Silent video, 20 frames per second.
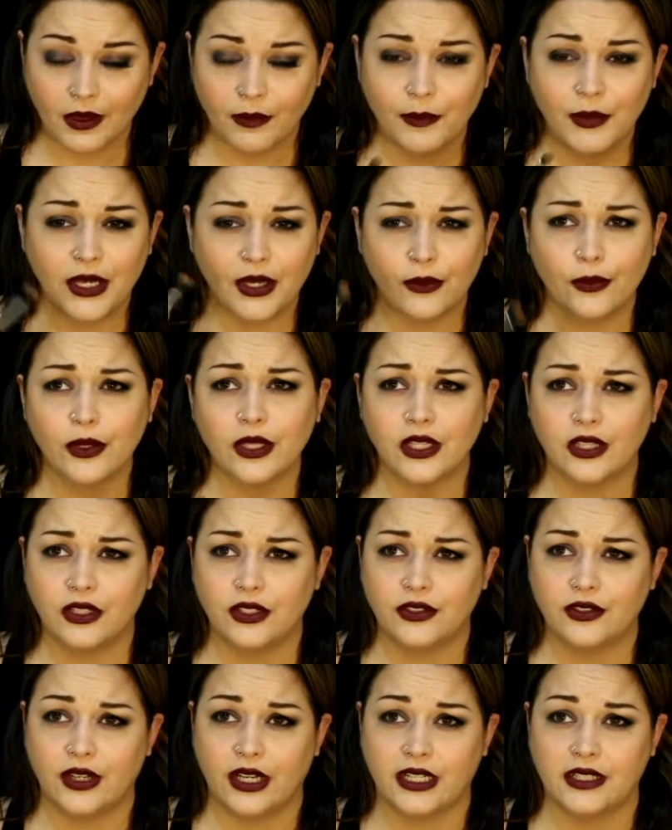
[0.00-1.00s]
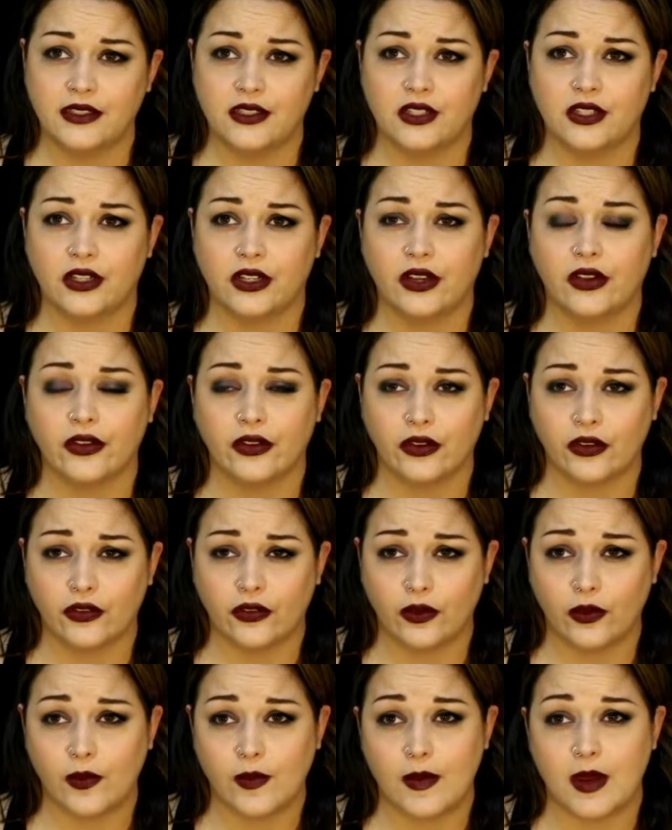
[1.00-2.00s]
be a really good transition color
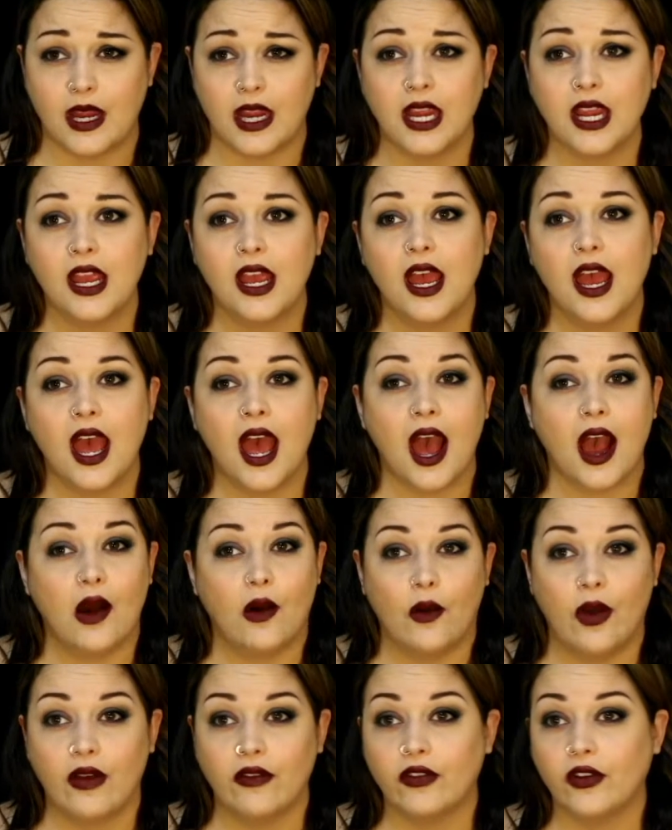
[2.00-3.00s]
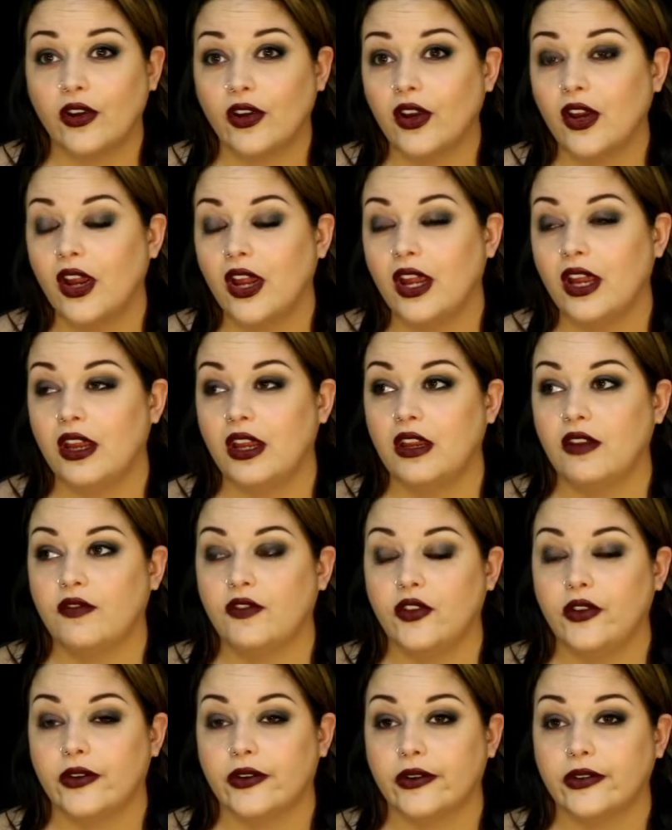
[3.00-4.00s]
for me. However, if
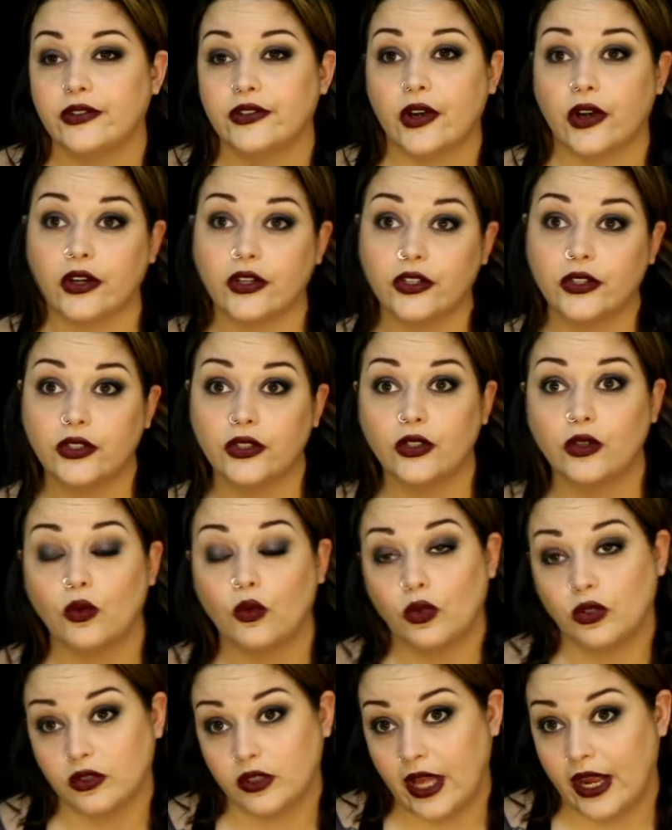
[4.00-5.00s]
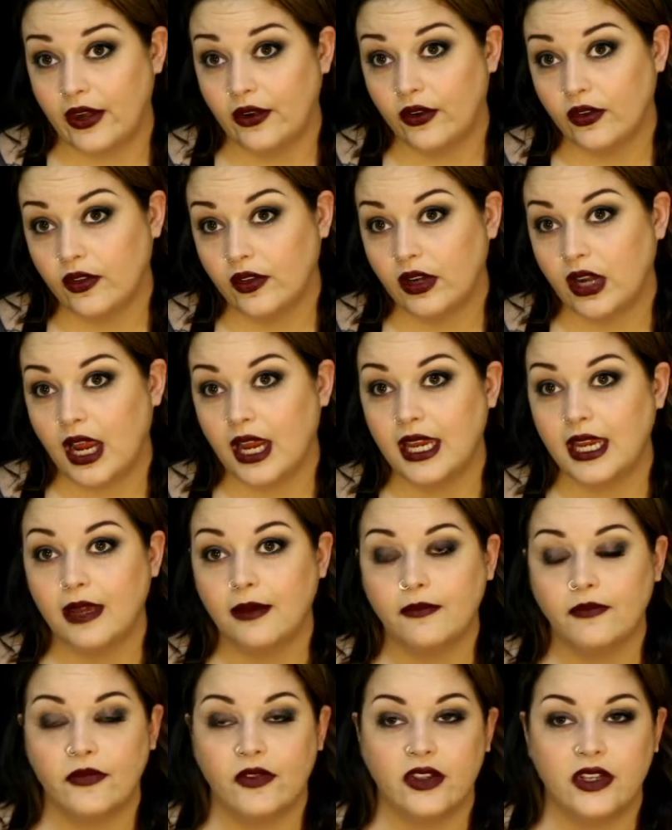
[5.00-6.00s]
you're darker or lighter than I
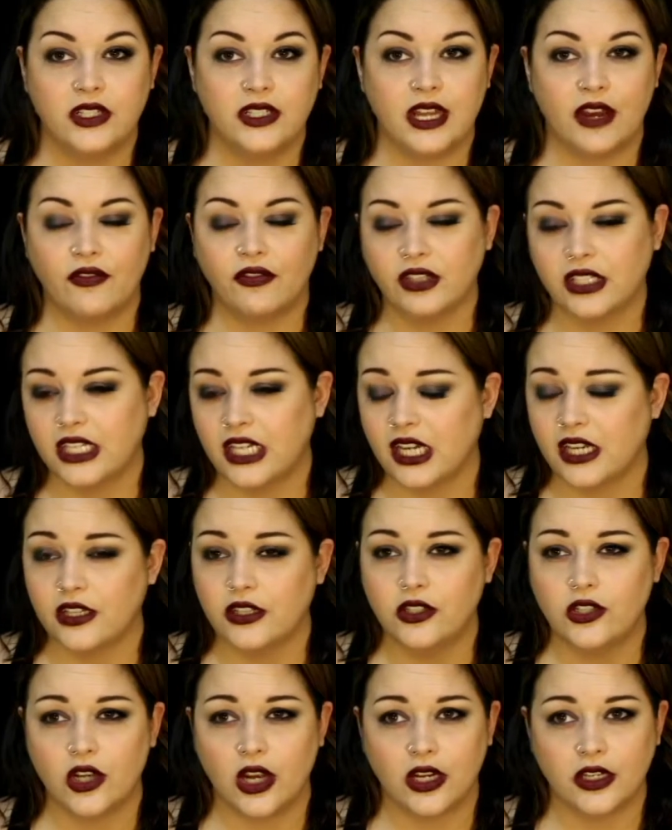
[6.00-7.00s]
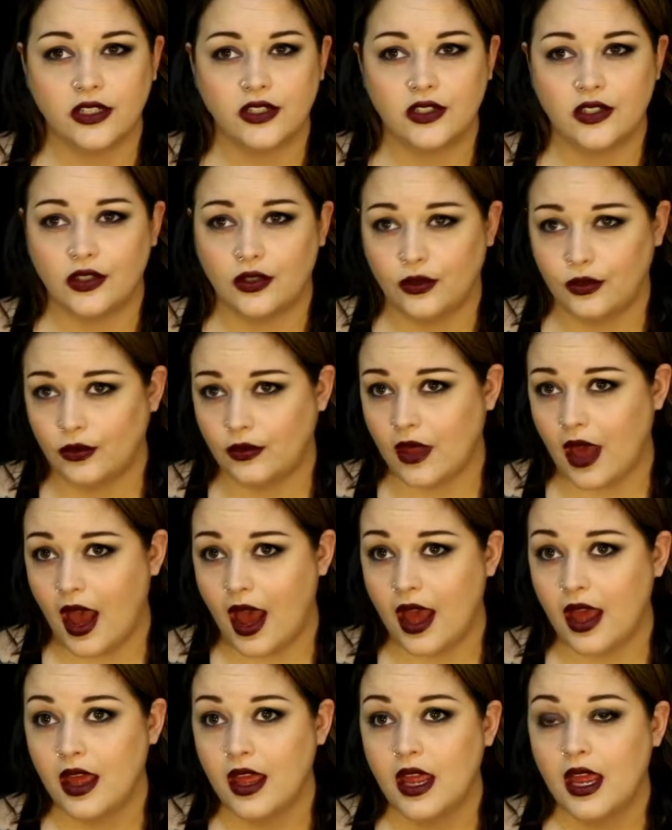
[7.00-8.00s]
am, then definitely adjust to
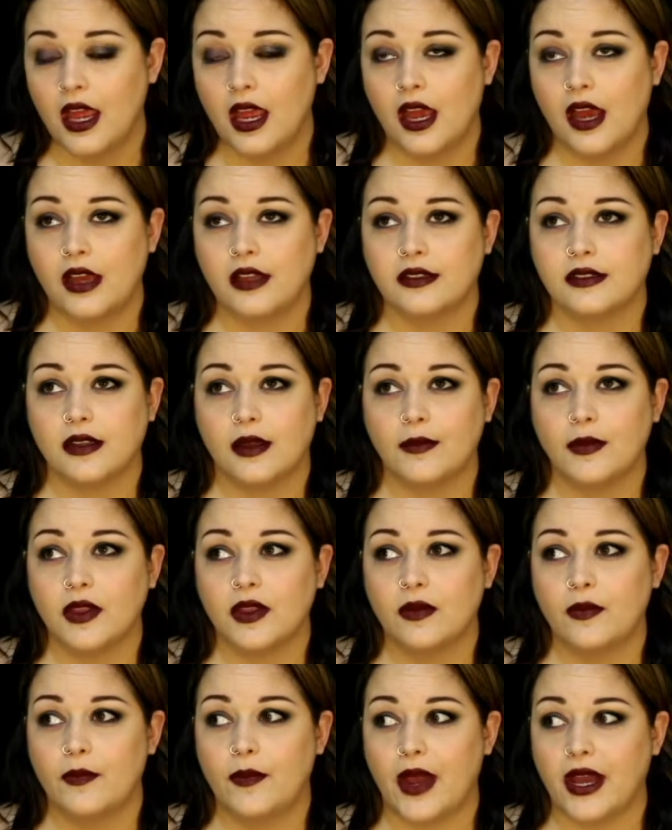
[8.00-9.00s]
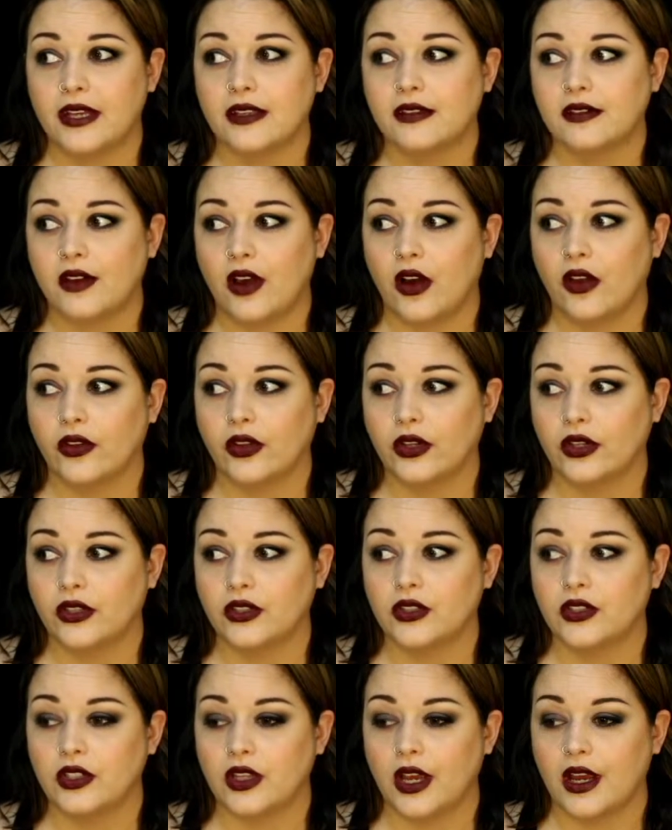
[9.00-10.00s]
that. Some of the best
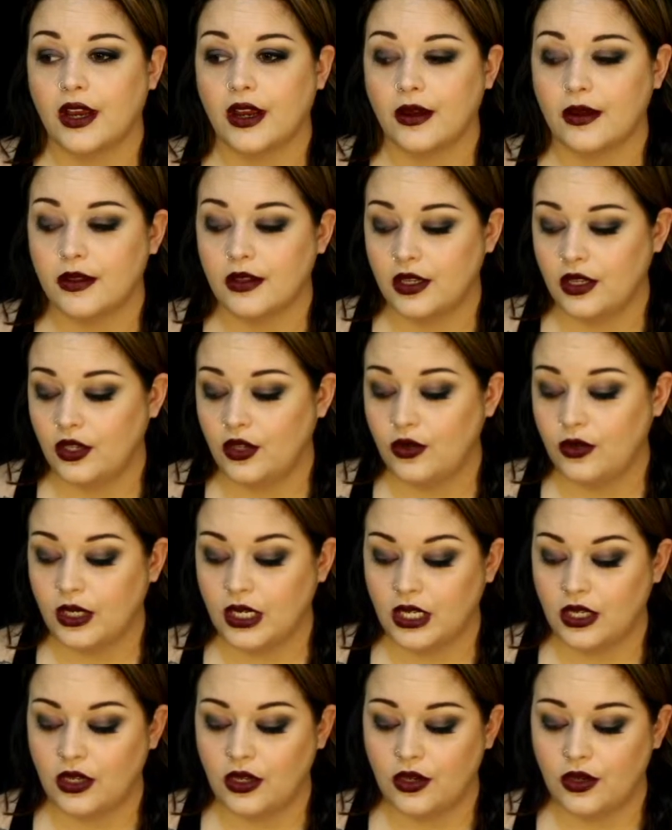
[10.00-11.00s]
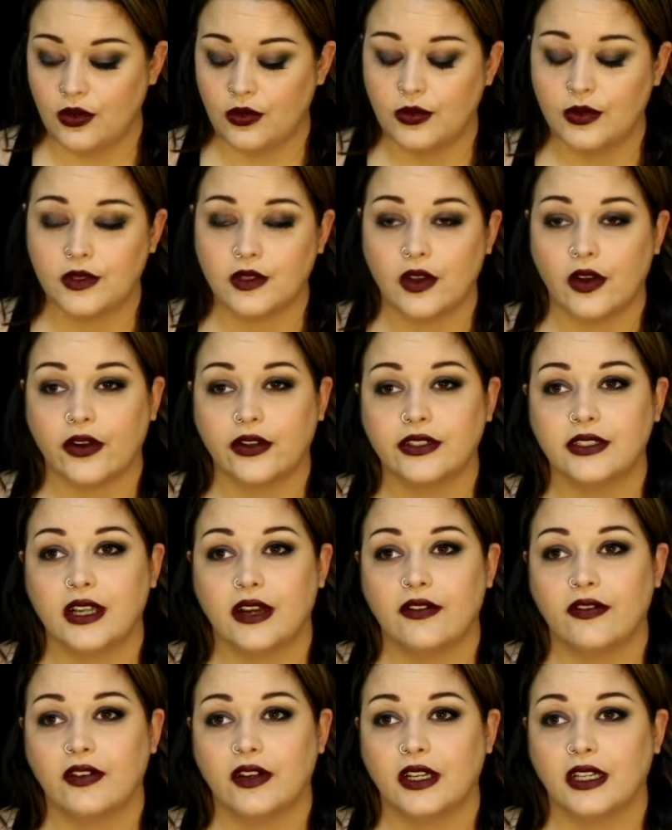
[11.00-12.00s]
colors that you can use are
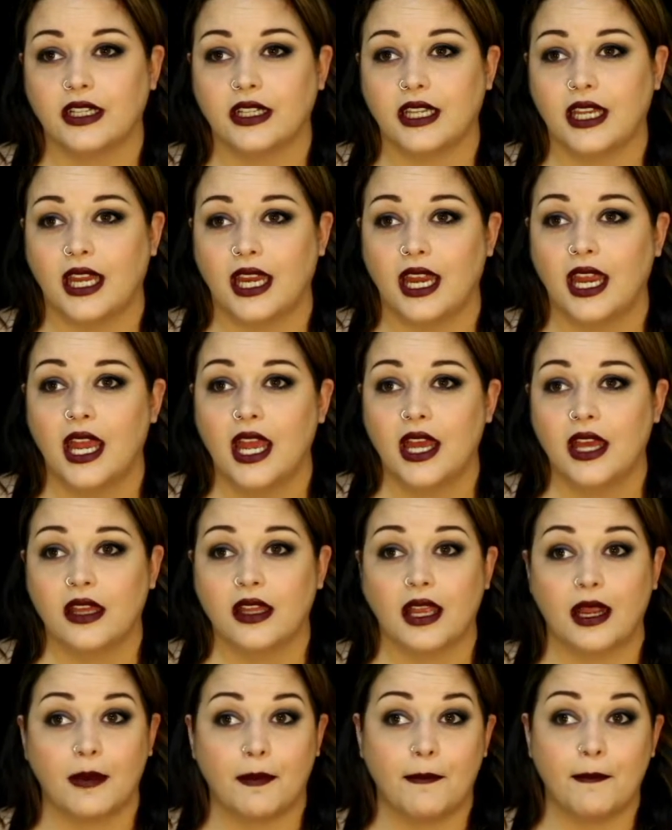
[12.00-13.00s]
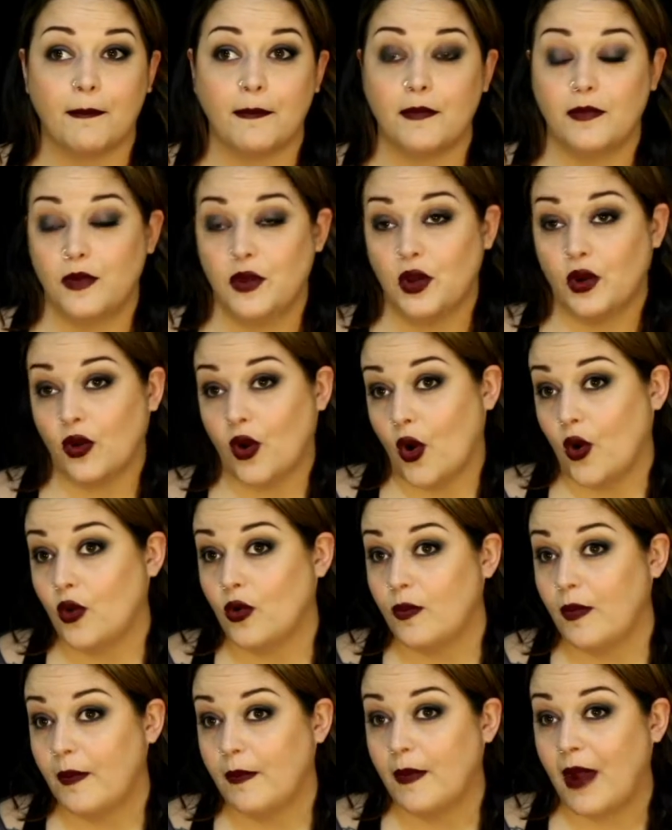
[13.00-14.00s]
definitely like your
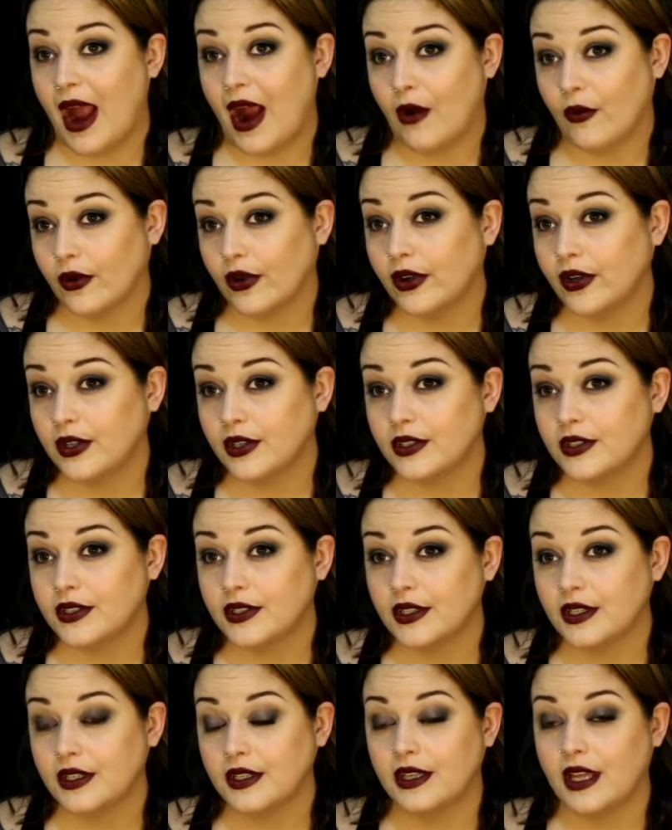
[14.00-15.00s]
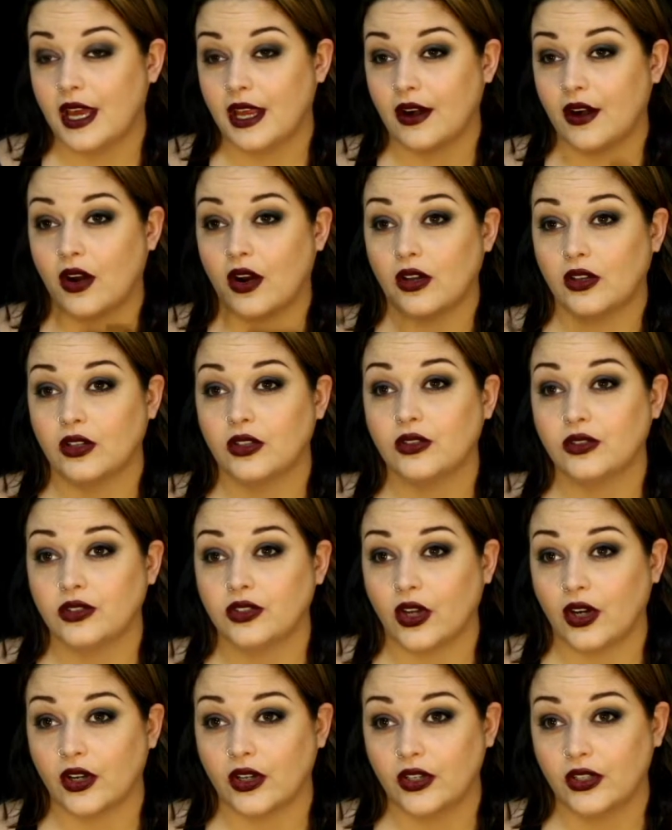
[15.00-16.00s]
own powders that are a little
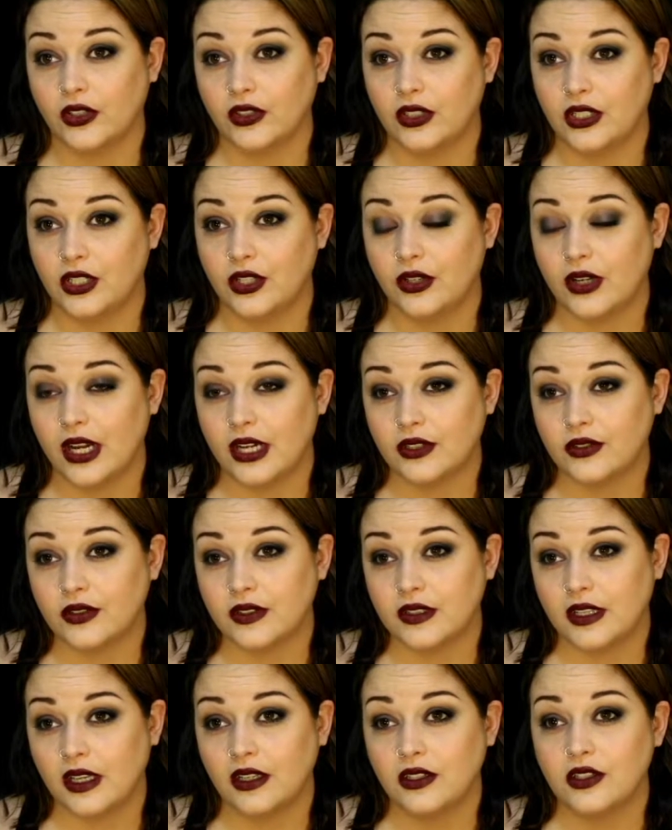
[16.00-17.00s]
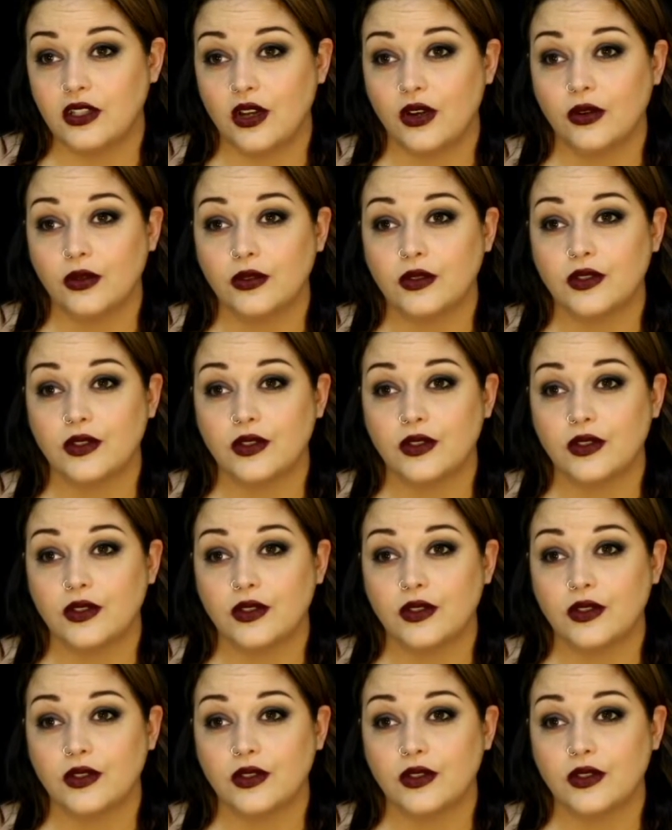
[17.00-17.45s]
darker than your natural skin tone.